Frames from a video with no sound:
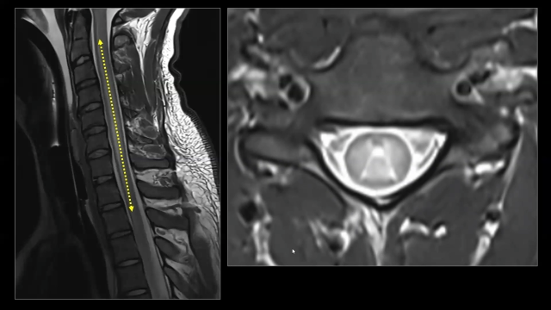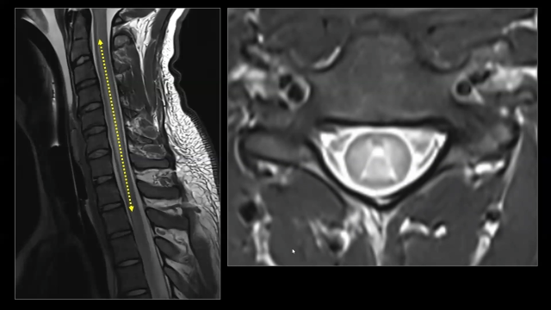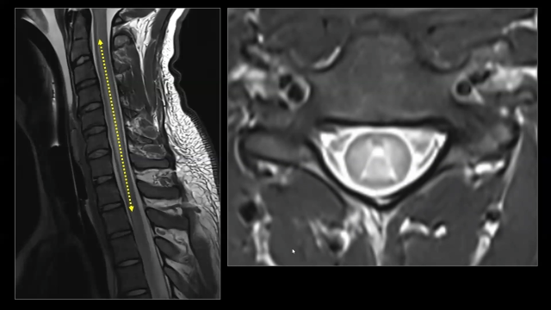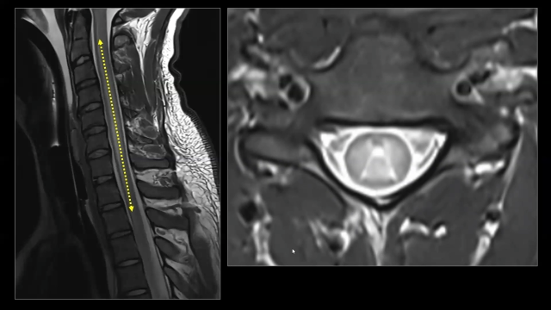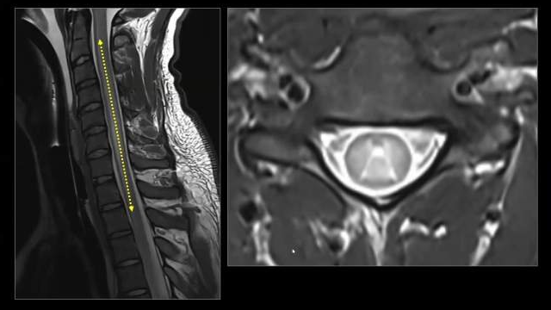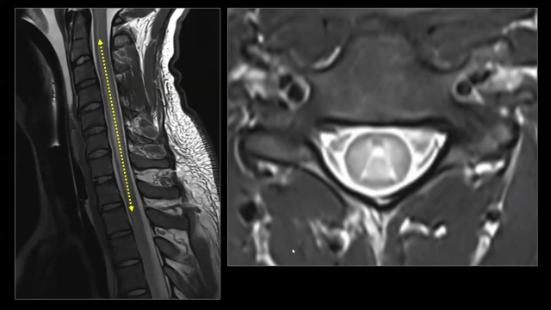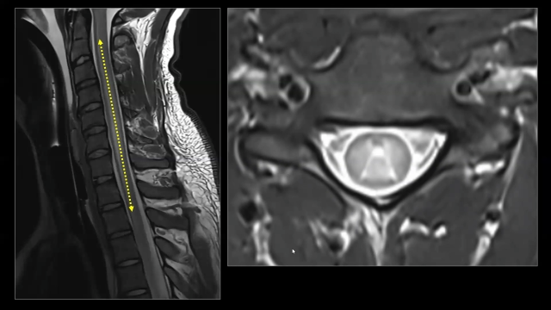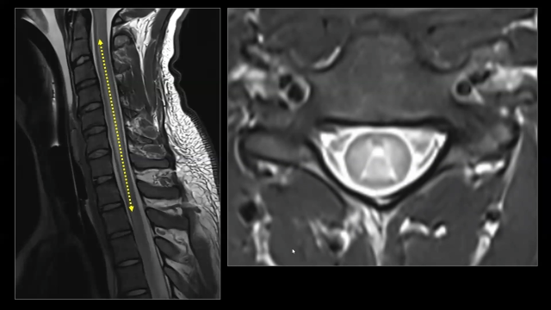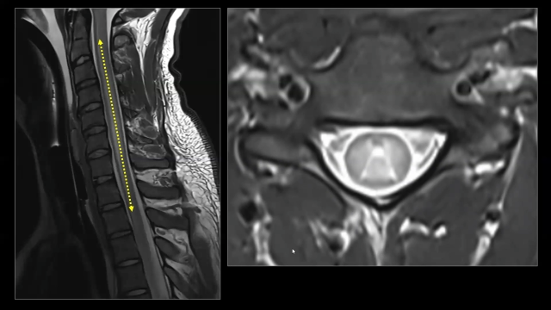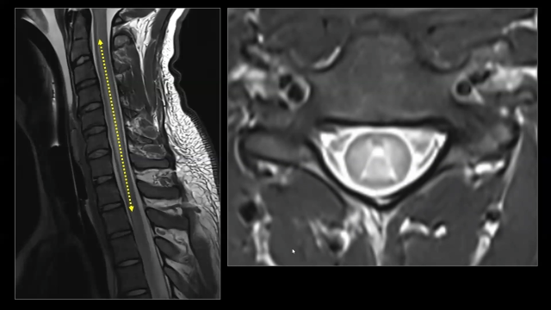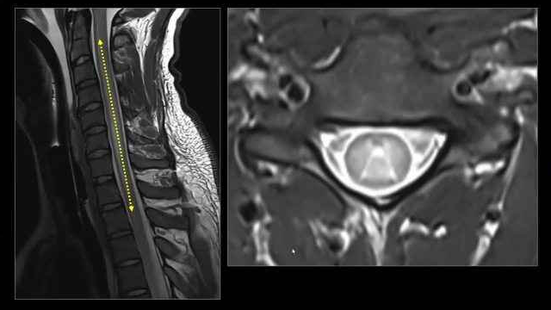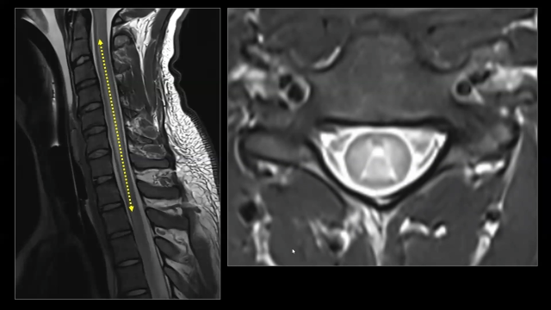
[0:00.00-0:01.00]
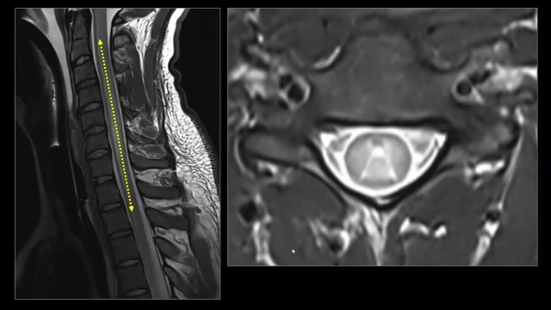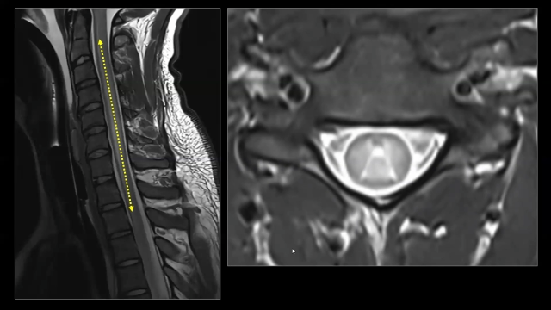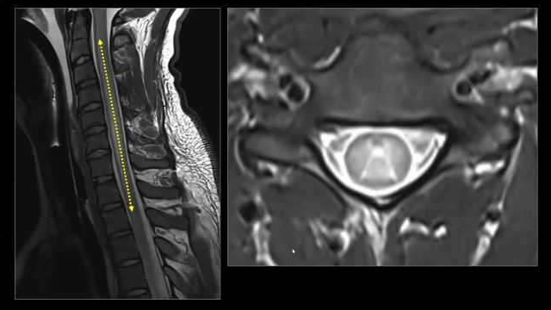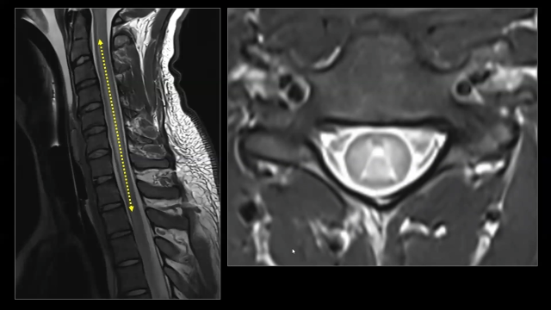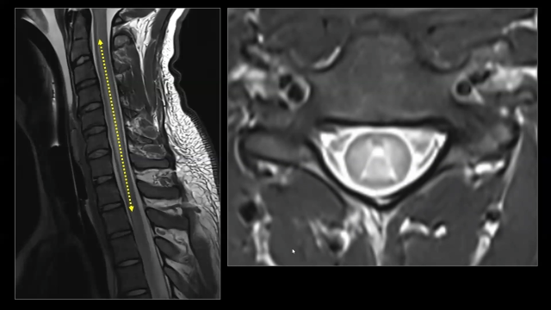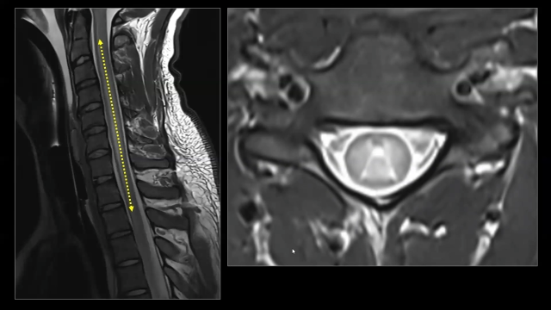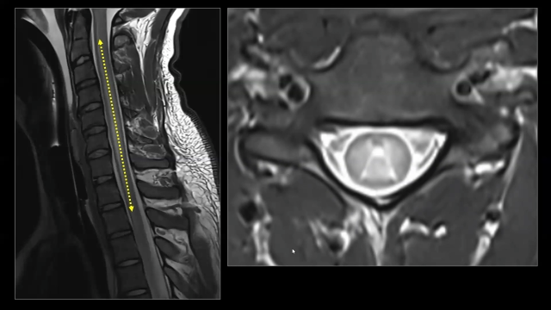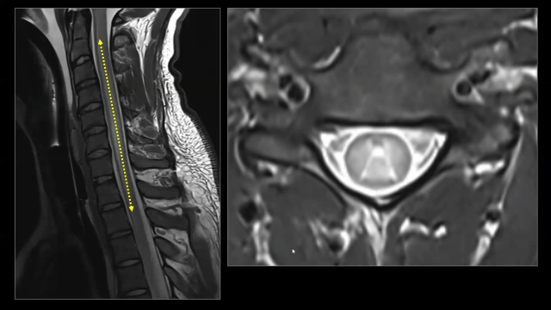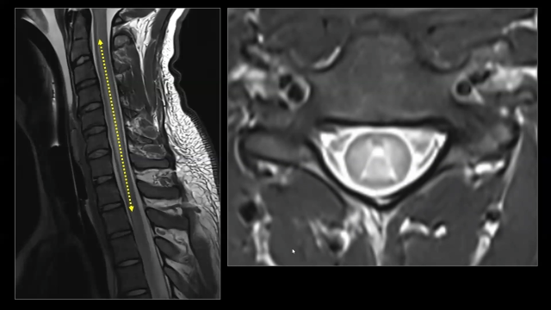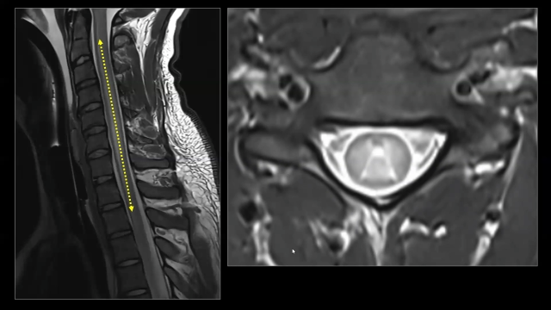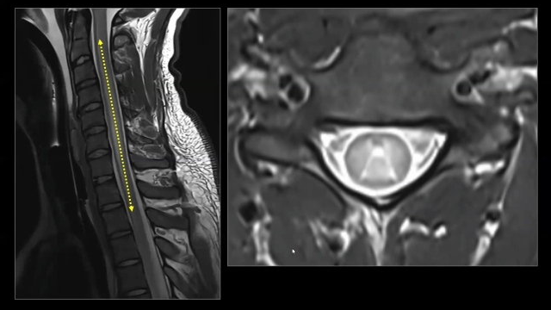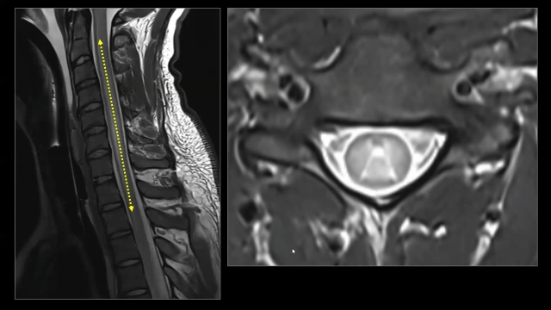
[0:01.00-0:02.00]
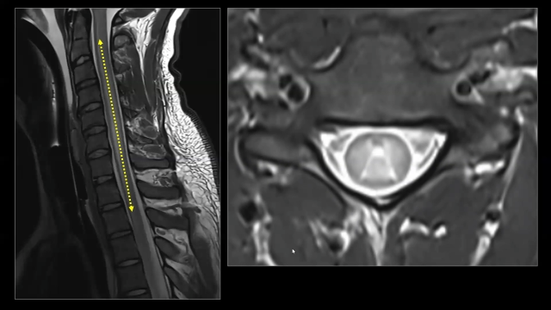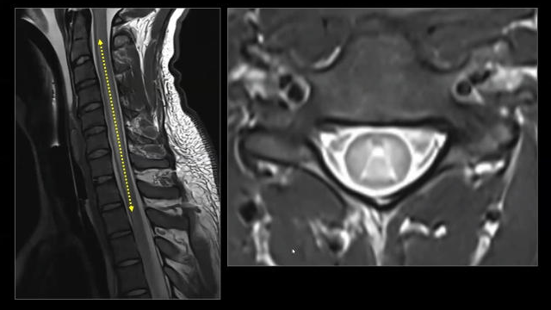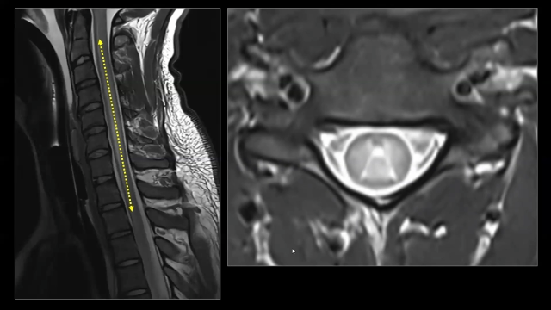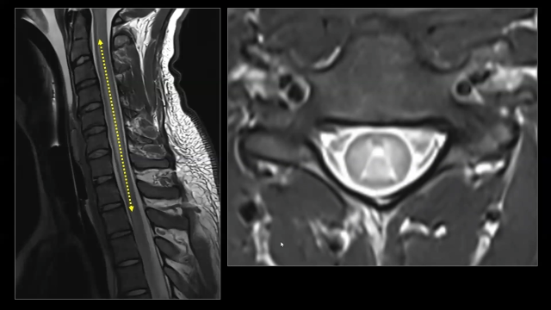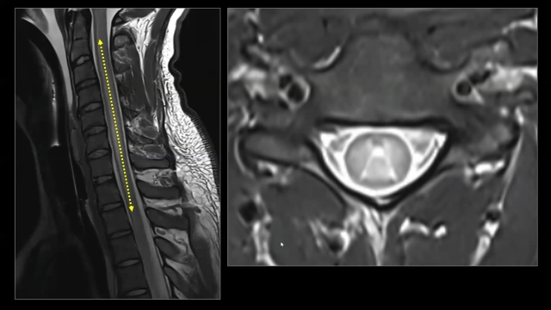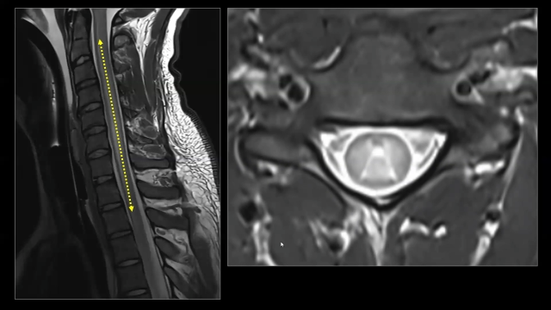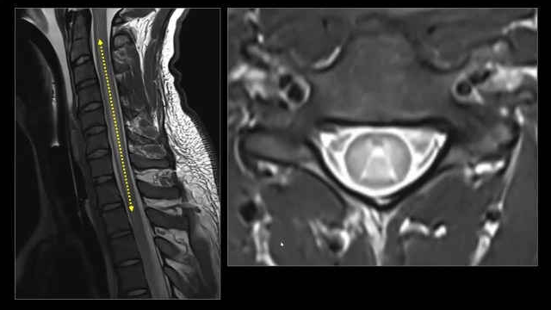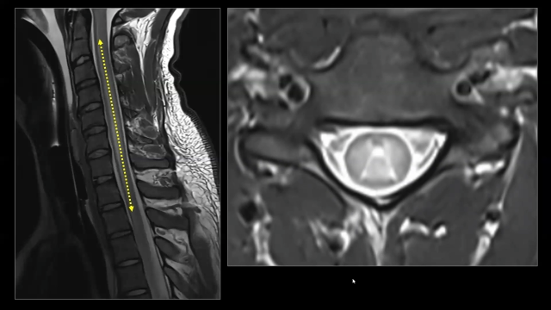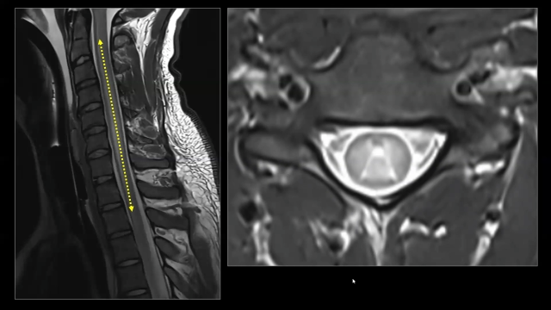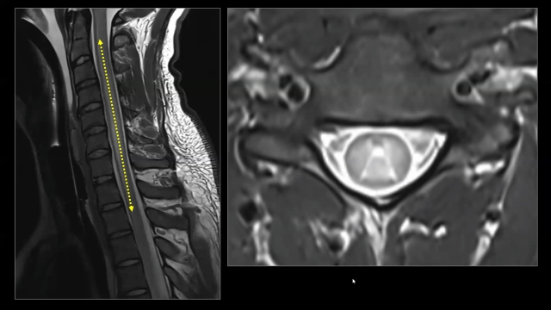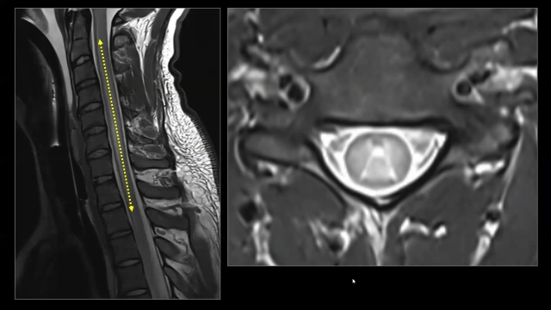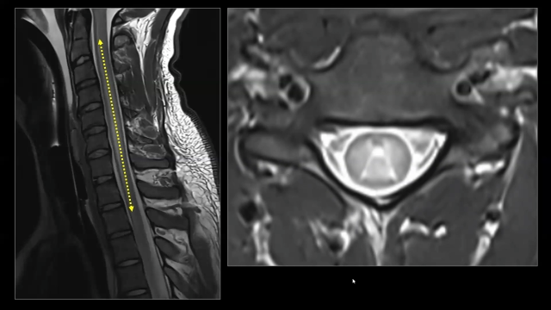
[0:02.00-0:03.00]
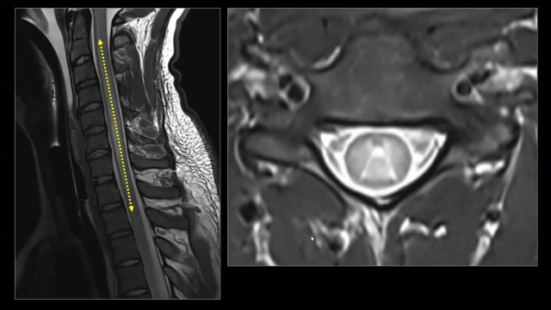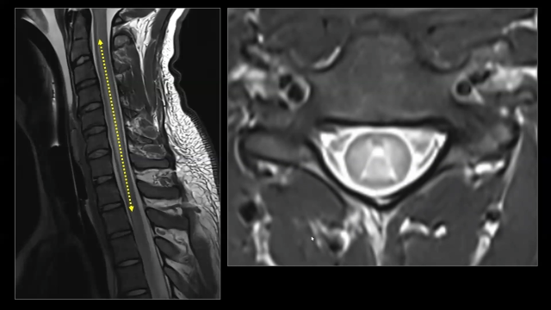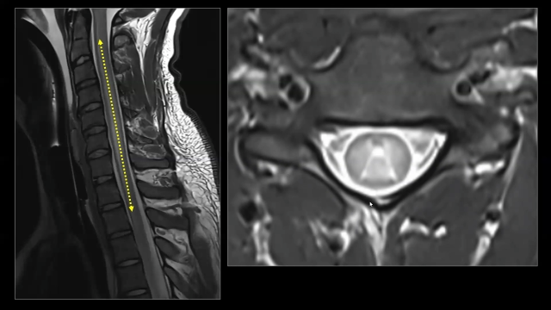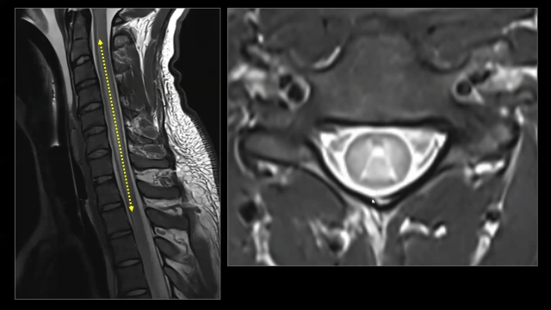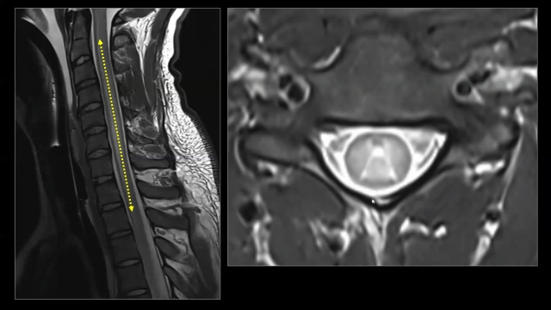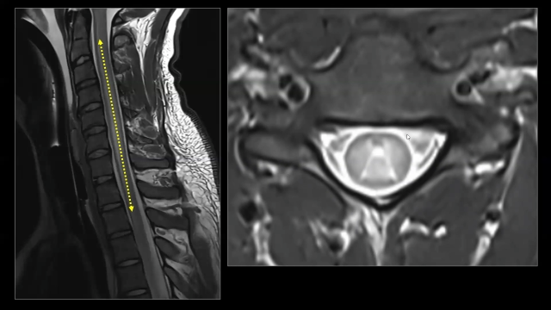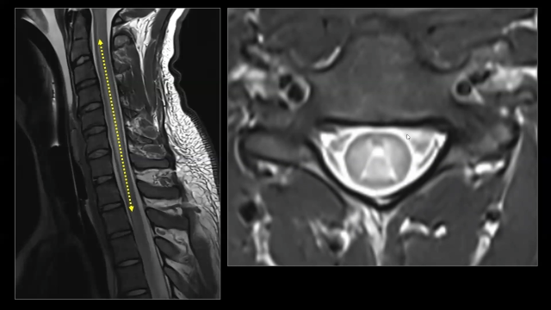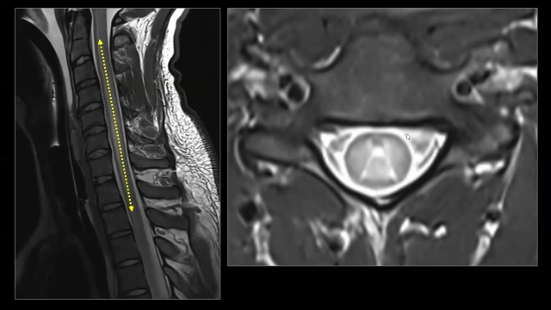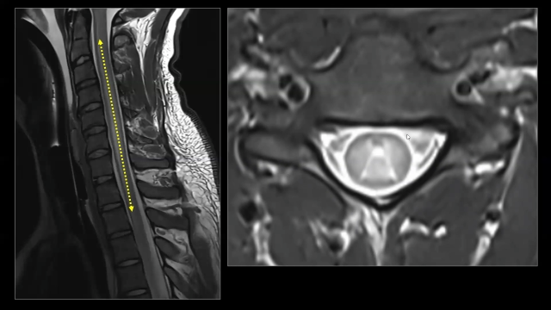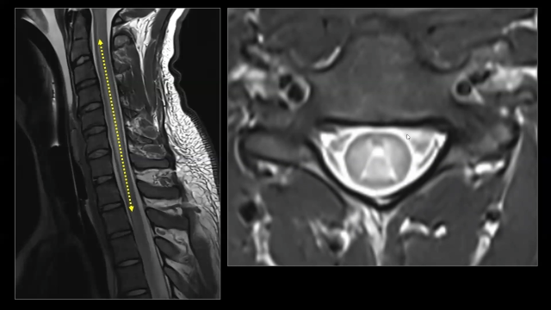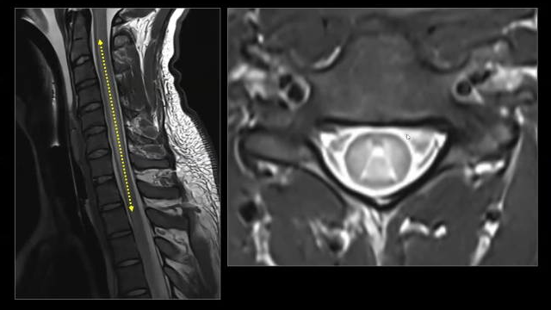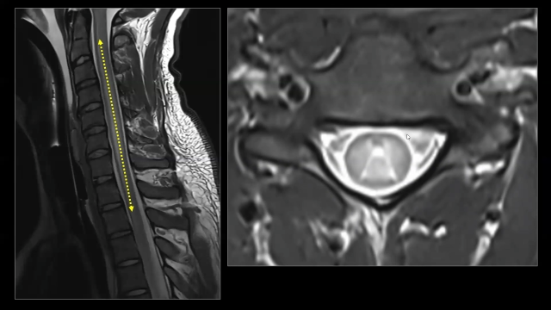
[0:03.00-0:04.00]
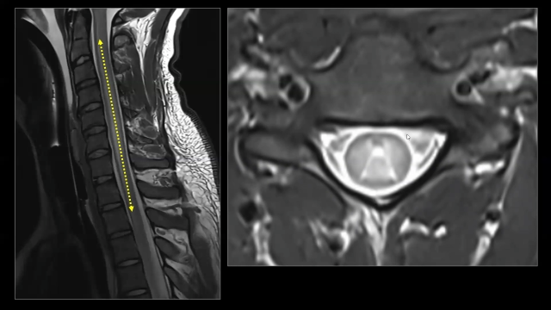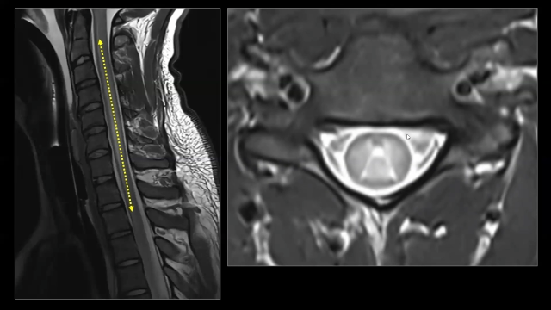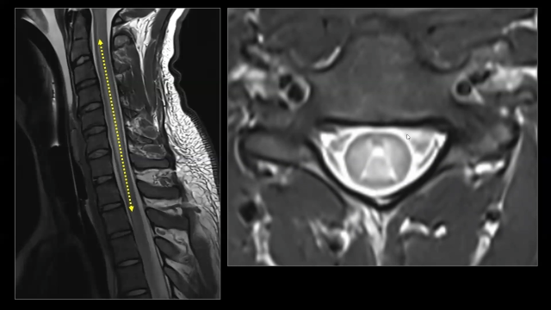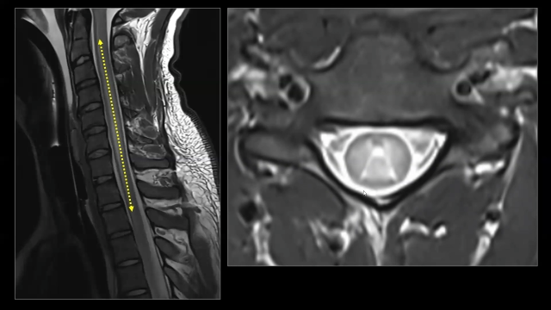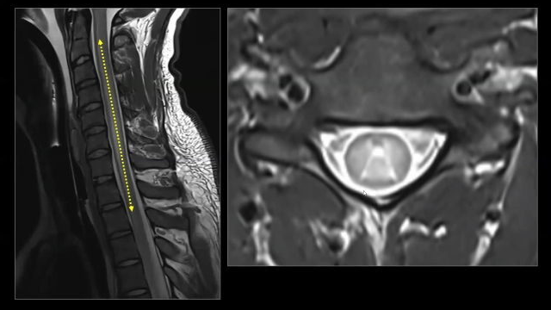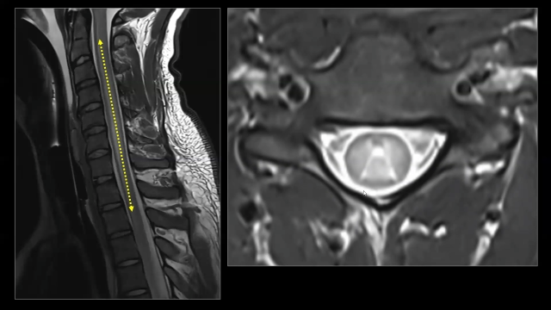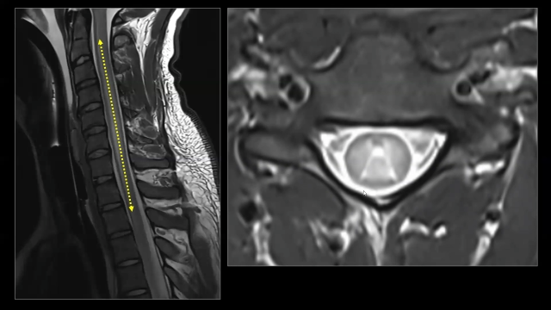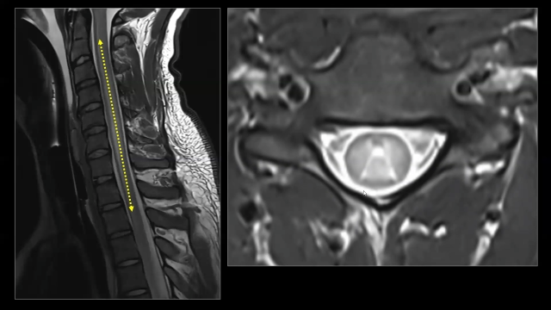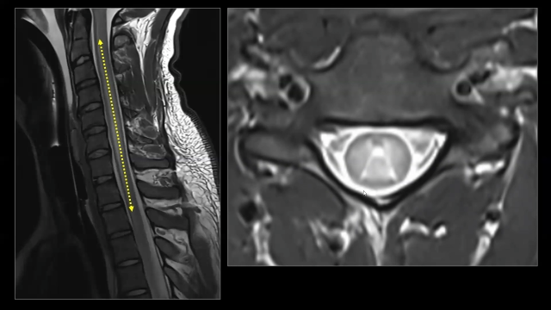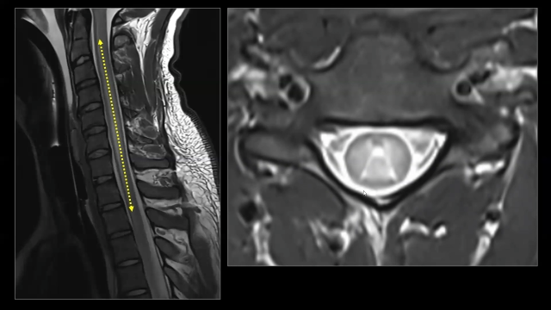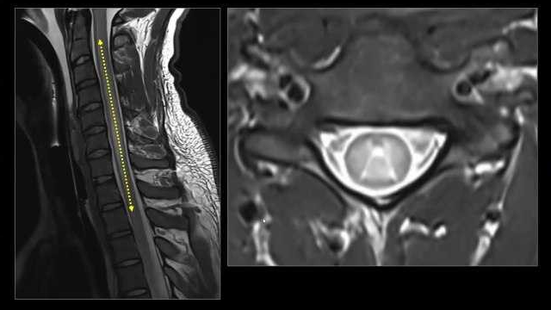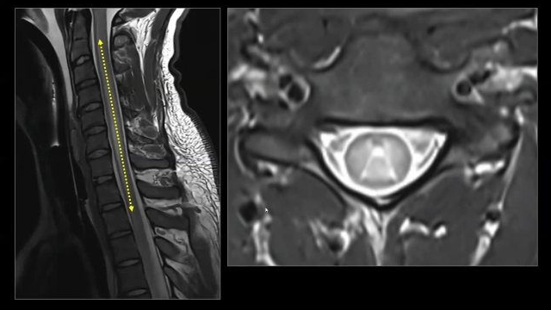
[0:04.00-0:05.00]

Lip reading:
No face is visible, so there are no lips to read.